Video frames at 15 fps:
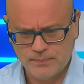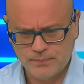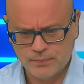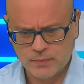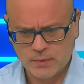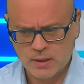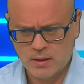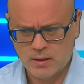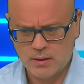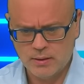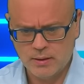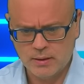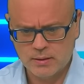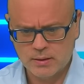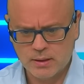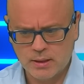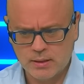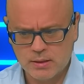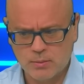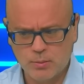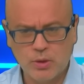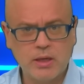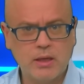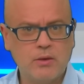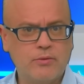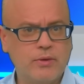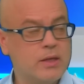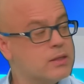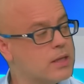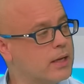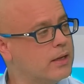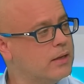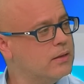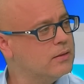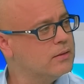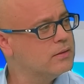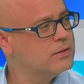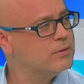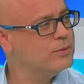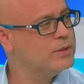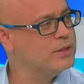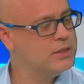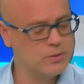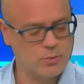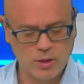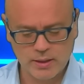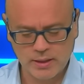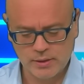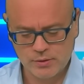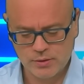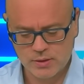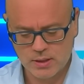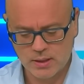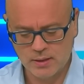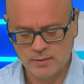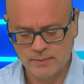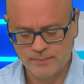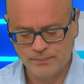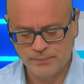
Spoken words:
No, that gets the booking of SK, which is quite interesting.